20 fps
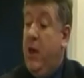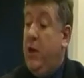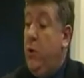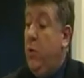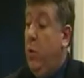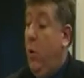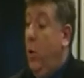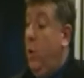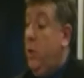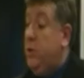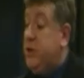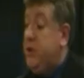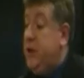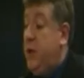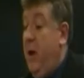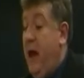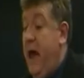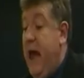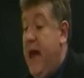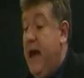You
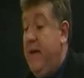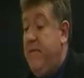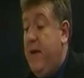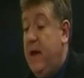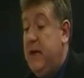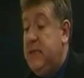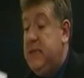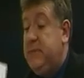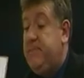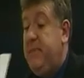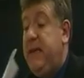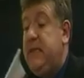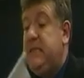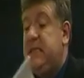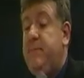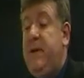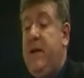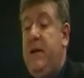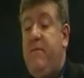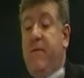also have a
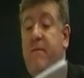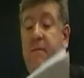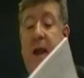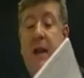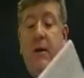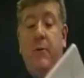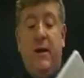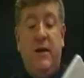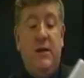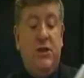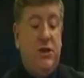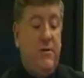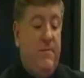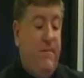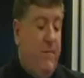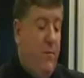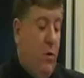specimen of evaluation